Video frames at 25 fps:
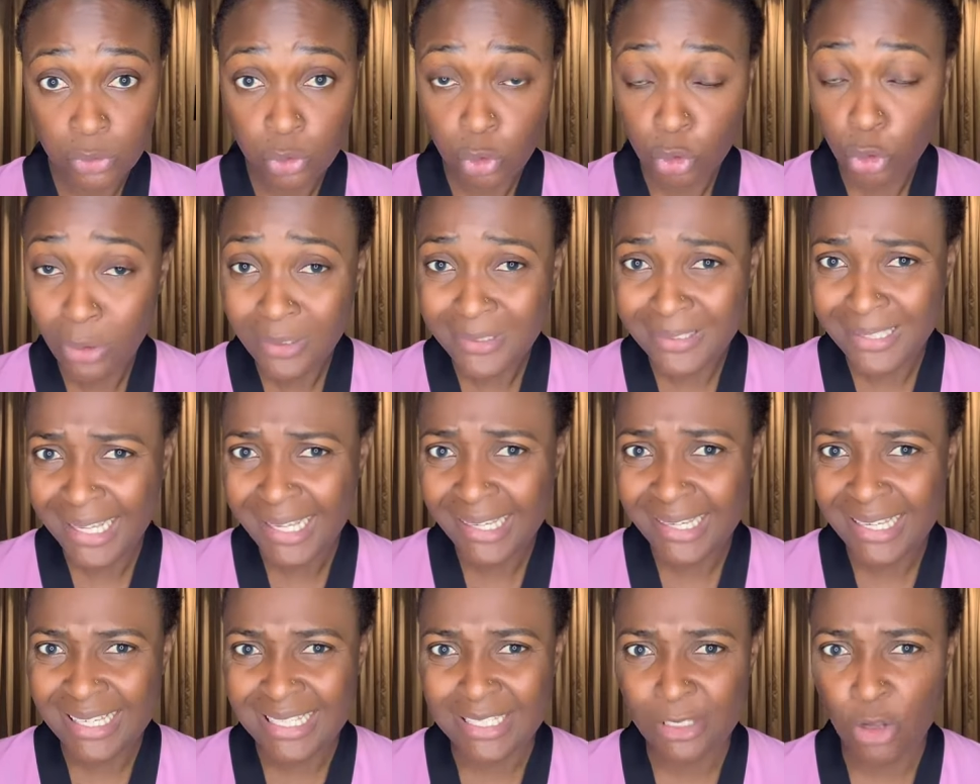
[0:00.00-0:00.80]
So don't
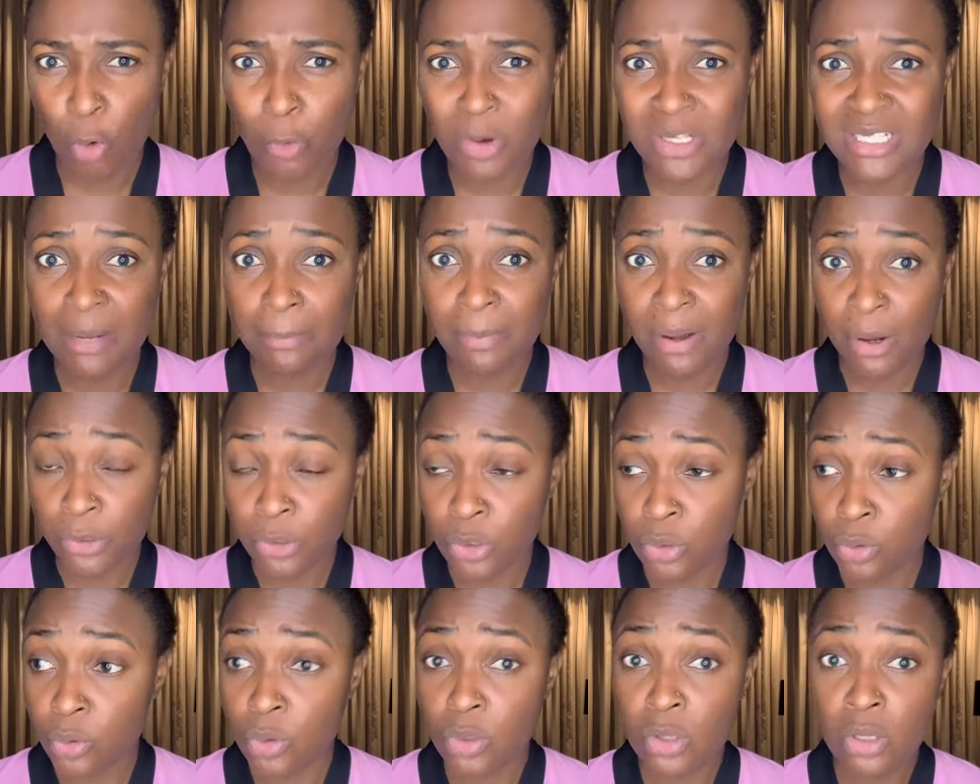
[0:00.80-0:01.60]
think it's always
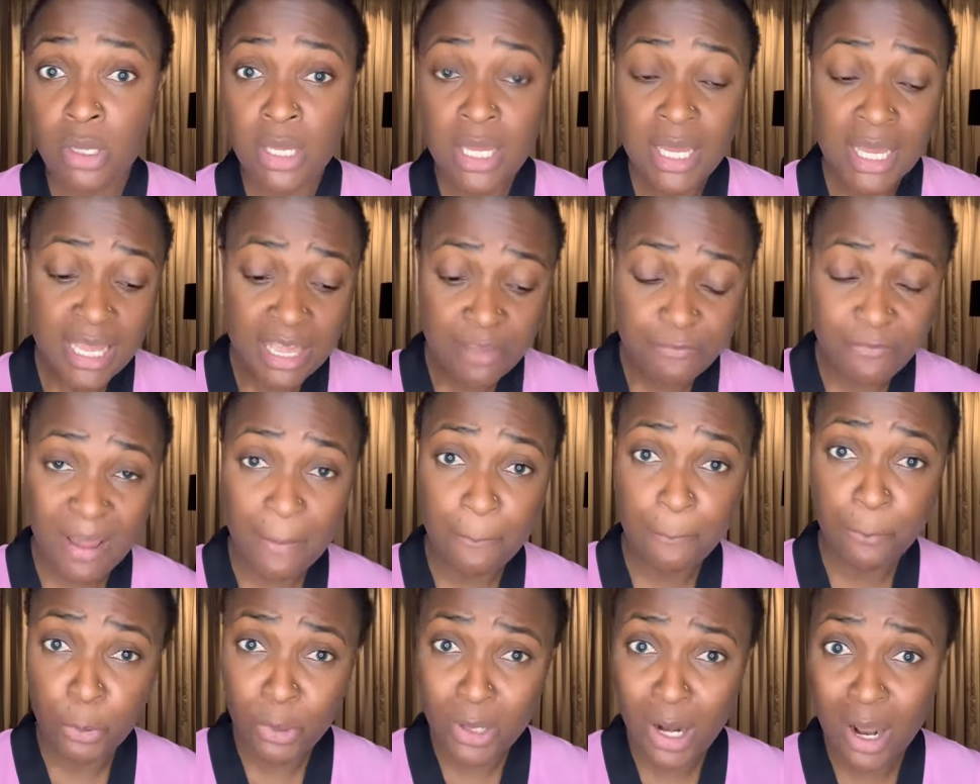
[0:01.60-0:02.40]
about you. If
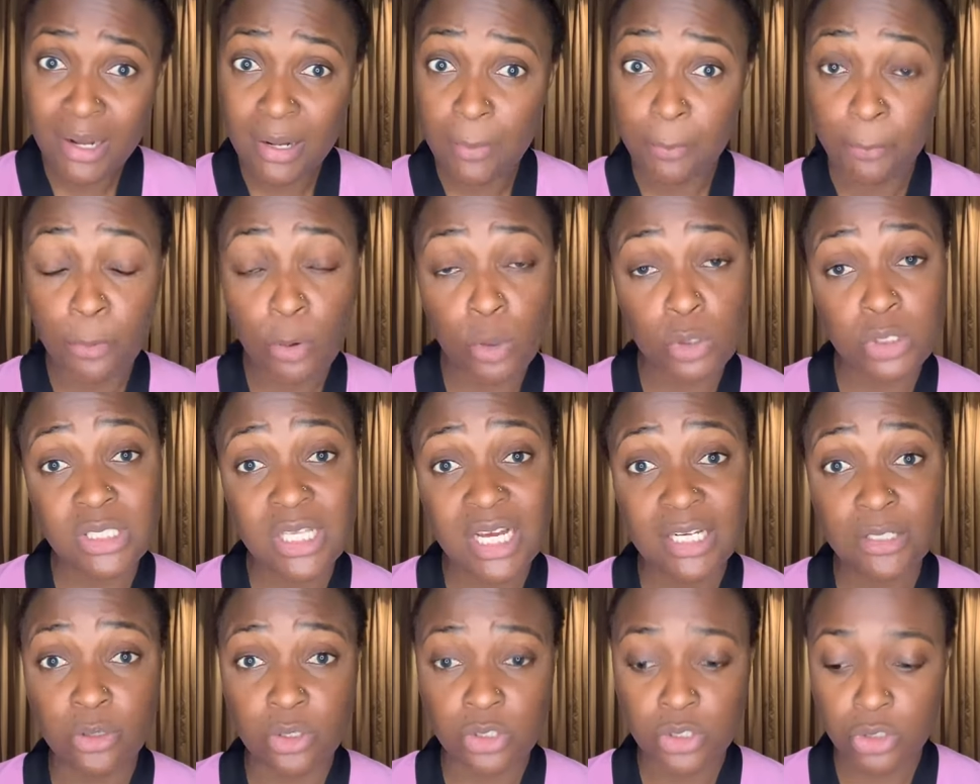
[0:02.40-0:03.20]
I put out a
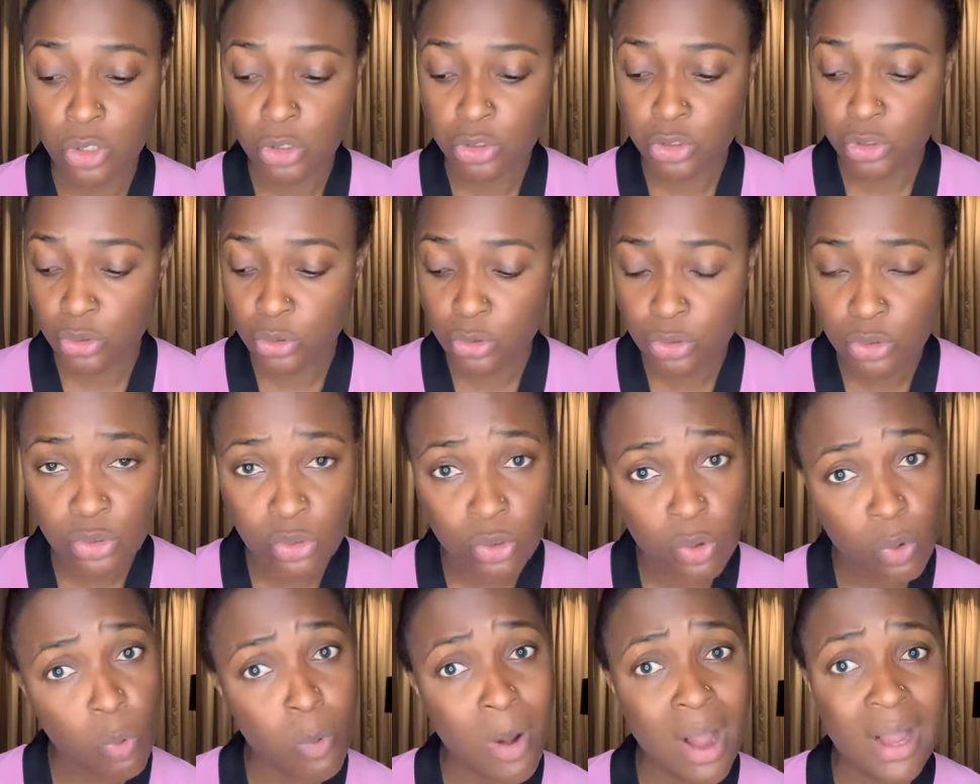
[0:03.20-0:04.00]
post that does not
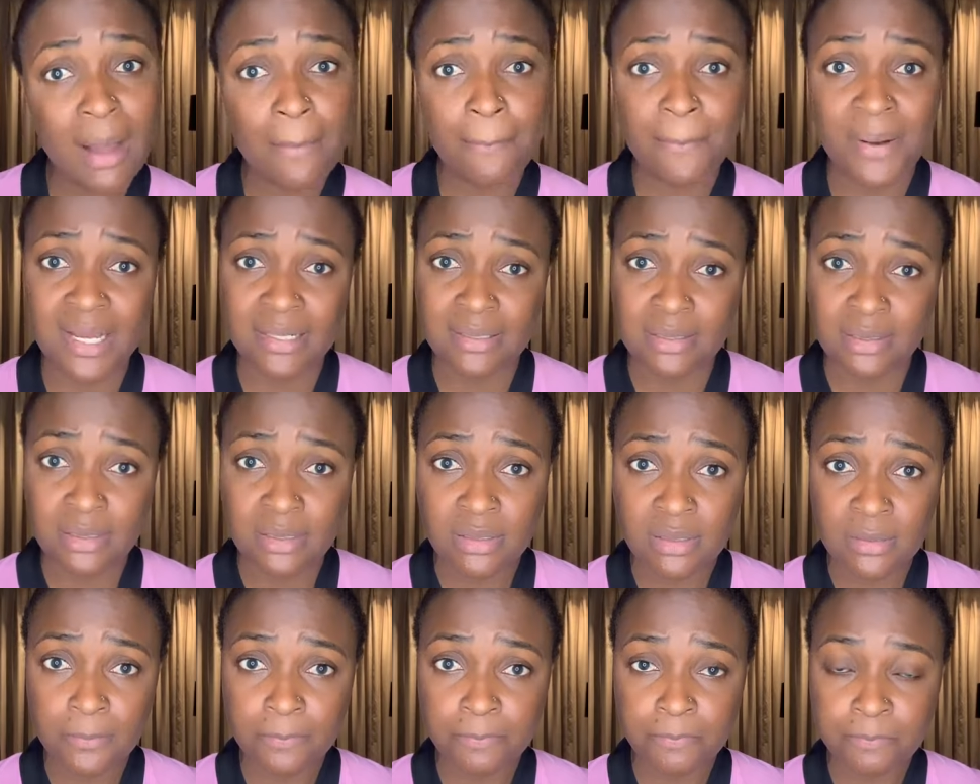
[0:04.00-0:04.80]
suit you, waka
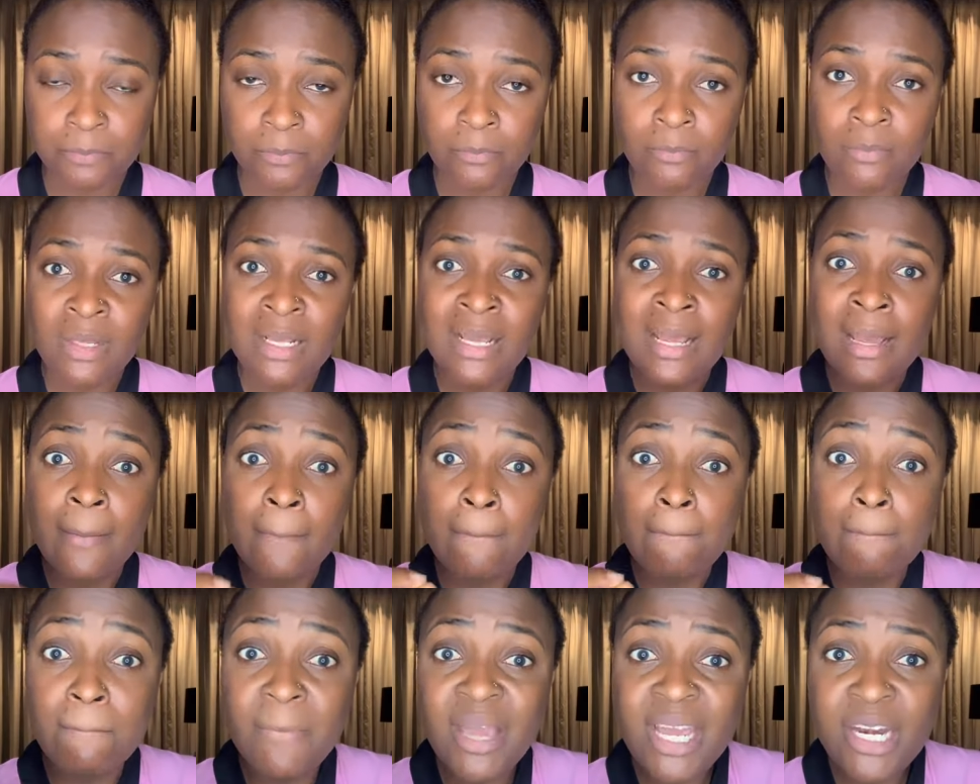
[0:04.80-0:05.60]
pass.
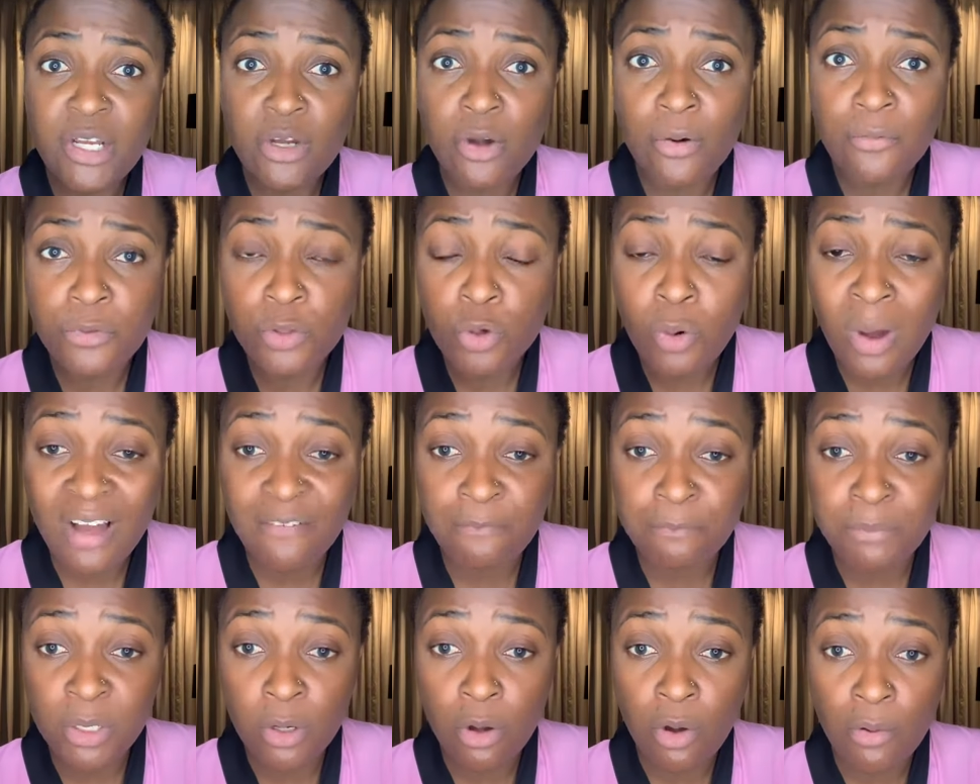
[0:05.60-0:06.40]
Many of you
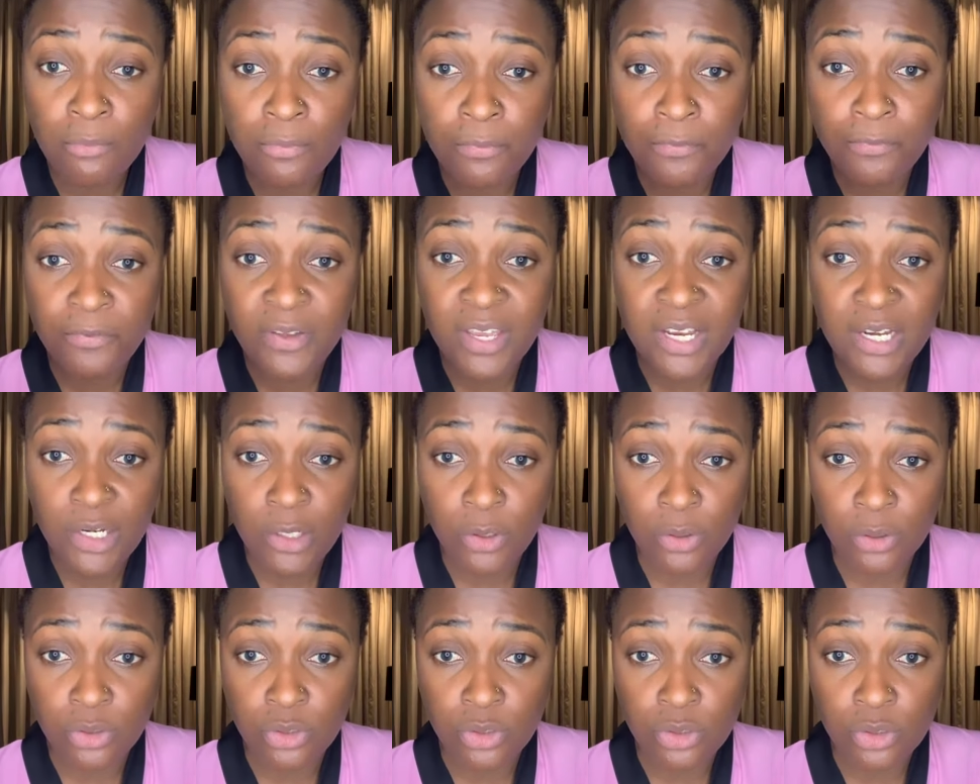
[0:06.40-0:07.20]
have become
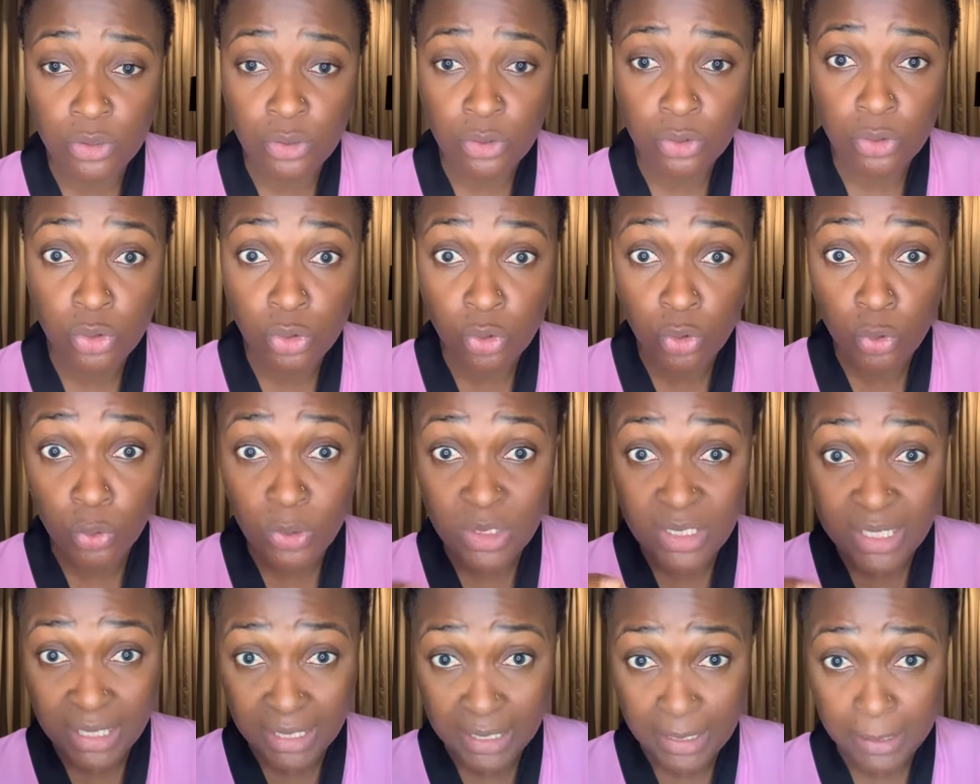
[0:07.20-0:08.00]
failures
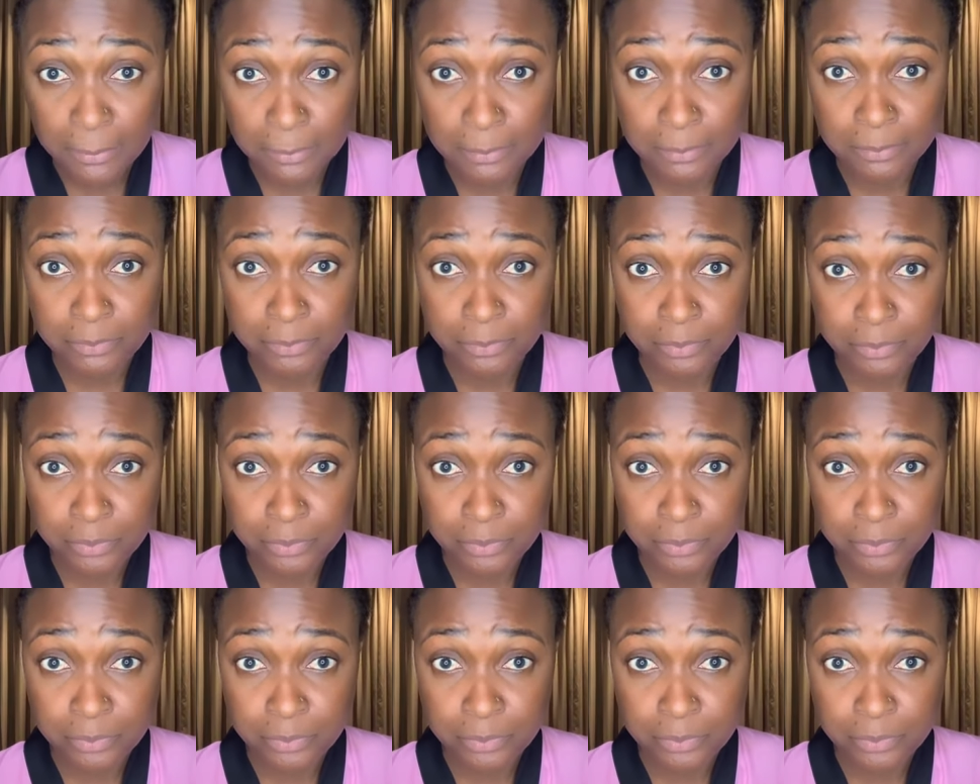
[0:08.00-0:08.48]
today